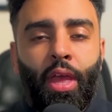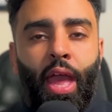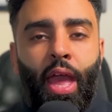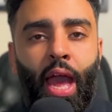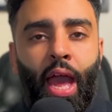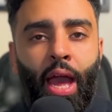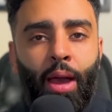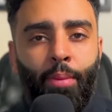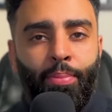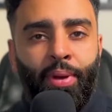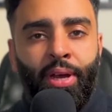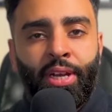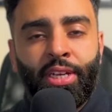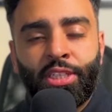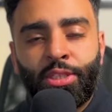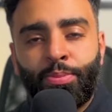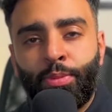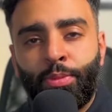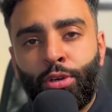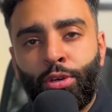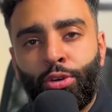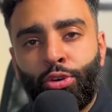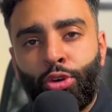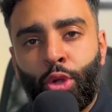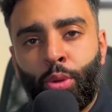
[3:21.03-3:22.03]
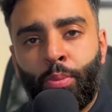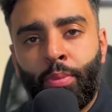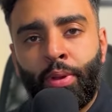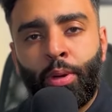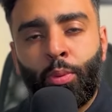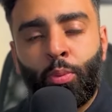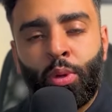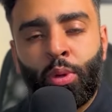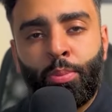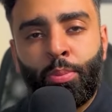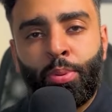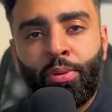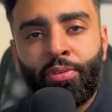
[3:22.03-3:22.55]
At Balanced Male Grooming, we
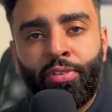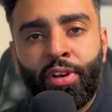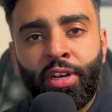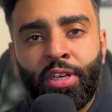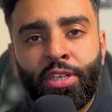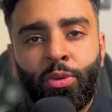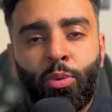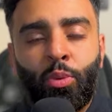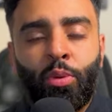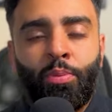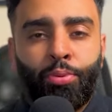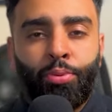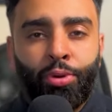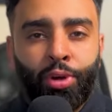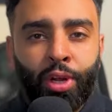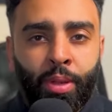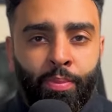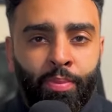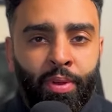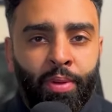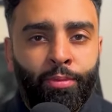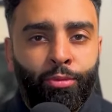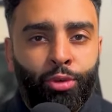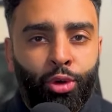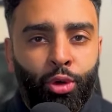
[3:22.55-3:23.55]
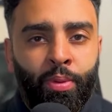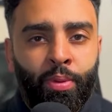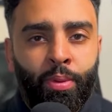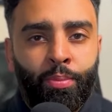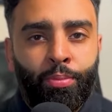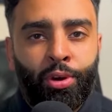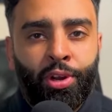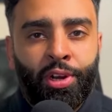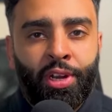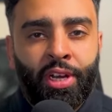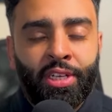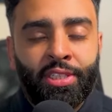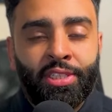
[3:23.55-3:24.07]
provide you with premium grooming
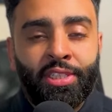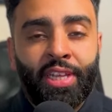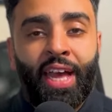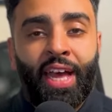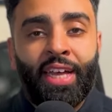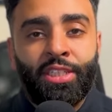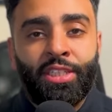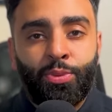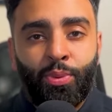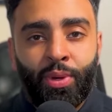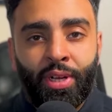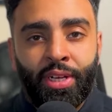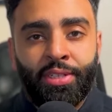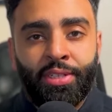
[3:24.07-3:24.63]
products as well as